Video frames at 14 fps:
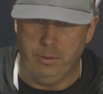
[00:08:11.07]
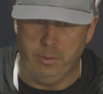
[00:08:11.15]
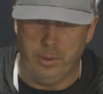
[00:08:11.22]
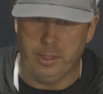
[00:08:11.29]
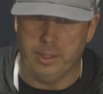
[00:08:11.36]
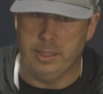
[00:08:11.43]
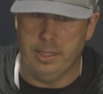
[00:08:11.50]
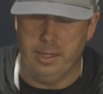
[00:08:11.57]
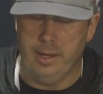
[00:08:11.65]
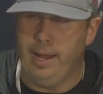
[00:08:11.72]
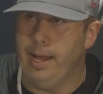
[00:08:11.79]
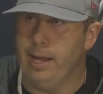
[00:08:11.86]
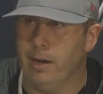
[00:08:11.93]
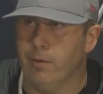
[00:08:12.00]
will continue to
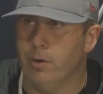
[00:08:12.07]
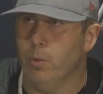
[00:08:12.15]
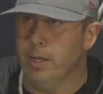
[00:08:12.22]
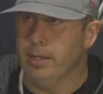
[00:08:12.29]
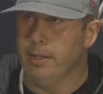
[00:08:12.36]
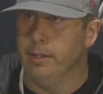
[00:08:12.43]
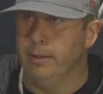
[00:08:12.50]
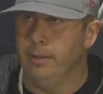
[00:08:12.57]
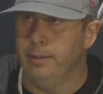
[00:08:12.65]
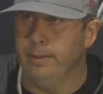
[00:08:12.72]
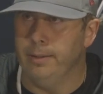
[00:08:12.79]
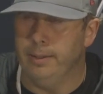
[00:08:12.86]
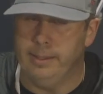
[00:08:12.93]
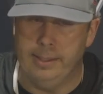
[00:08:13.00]
add every week.
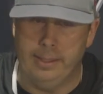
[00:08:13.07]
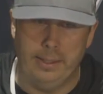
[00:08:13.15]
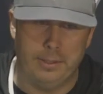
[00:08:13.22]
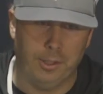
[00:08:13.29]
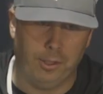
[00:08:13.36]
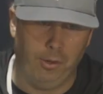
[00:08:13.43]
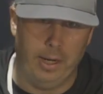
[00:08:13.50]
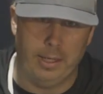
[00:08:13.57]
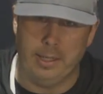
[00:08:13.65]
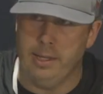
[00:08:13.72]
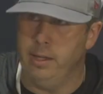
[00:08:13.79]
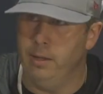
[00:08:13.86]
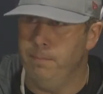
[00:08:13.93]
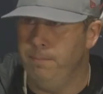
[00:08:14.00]
That's a credit to
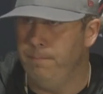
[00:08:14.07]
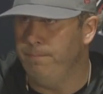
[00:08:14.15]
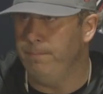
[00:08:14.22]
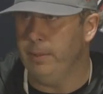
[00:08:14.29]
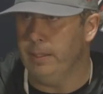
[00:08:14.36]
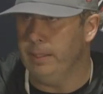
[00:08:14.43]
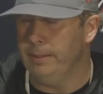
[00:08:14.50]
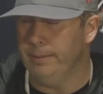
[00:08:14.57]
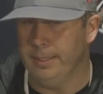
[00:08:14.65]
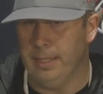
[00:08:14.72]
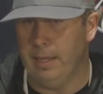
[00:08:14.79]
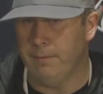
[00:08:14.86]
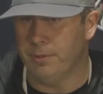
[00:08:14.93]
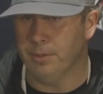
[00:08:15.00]
him. And then
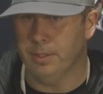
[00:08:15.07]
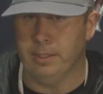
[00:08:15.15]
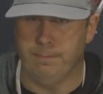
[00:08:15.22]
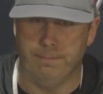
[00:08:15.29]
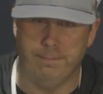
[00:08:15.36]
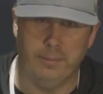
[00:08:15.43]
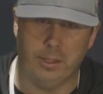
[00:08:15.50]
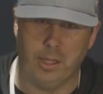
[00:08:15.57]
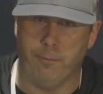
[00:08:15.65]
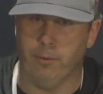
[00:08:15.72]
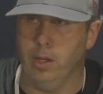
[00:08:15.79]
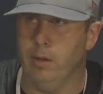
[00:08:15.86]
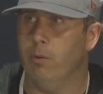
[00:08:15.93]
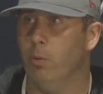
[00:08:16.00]
obviously the
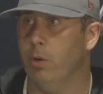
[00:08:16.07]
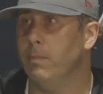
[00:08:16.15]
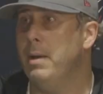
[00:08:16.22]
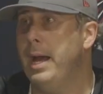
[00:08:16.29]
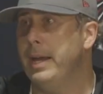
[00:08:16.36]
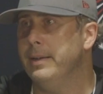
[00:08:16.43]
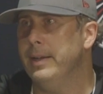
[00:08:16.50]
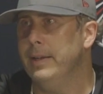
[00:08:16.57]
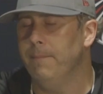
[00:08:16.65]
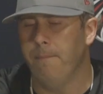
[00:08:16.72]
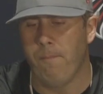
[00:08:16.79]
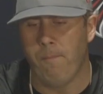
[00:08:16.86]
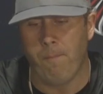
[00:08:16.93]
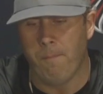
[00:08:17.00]
comfort level with Matt and him,
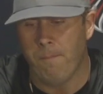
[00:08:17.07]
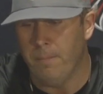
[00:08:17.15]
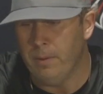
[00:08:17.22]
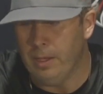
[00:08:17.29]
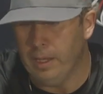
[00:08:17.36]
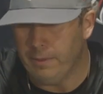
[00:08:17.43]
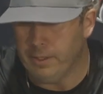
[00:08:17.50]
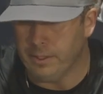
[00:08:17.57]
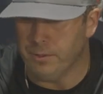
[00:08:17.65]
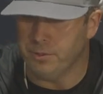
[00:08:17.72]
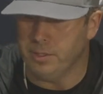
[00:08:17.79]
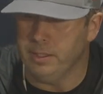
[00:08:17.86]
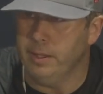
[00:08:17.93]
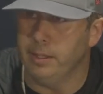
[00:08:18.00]
I think you're
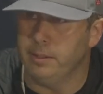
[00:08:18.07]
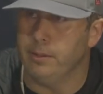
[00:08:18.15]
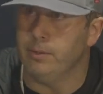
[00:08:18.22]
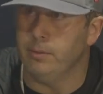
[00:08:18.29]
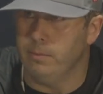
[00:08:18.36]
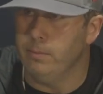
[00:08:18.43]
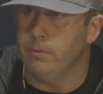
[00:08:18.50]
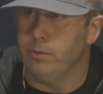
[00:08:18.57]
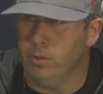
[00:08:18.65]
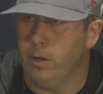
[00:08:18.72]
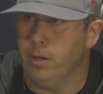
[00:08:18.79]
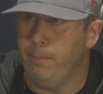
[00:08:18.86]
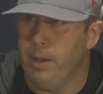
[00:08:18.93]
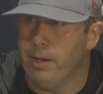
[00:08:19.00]
seeing that
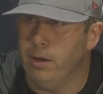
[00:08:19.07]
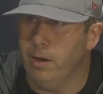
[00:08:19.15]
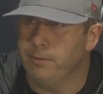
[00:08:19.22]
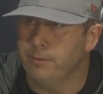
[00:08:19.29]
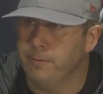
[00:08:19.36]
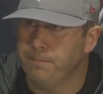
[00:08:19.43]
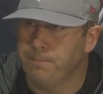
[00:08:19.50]
starting to pay off.